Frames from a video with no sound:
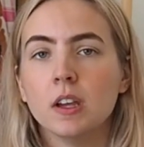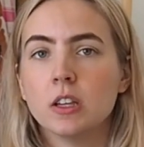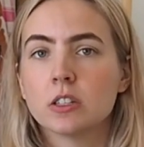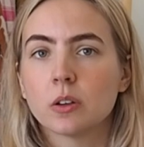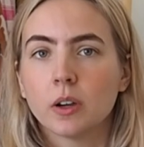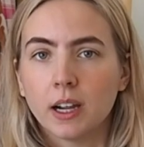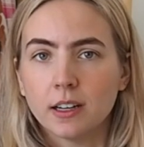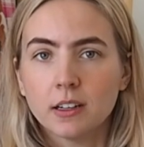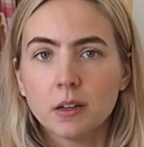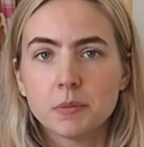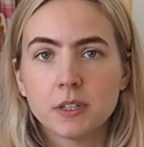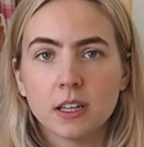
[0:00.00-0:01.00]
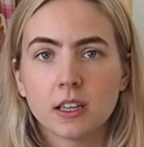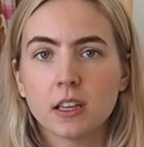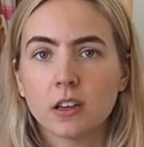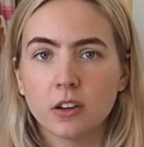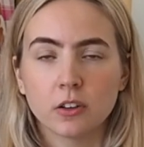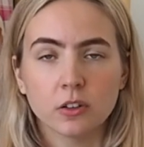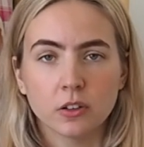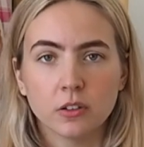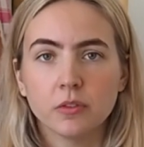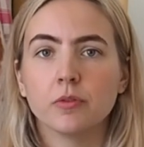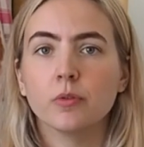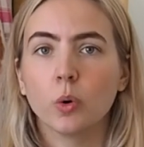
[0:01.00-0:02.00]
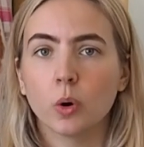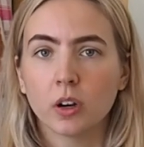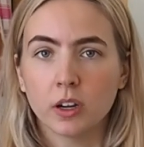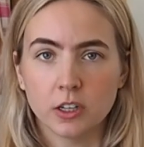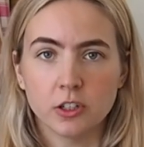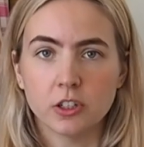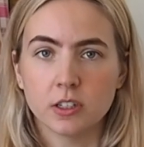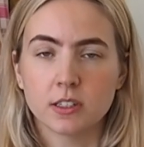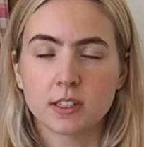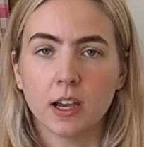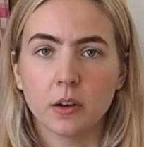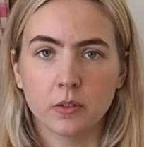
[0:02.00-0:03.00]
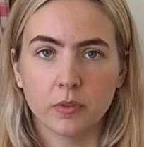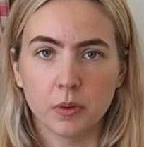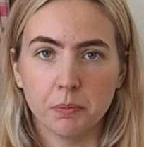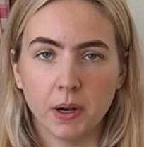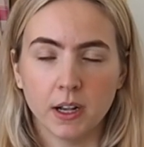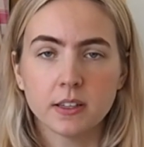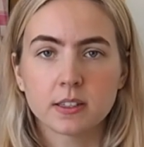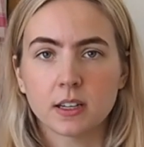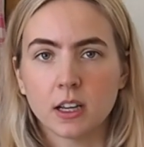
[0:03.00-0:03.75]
So I ended up taking a good 4 inches out of the bust.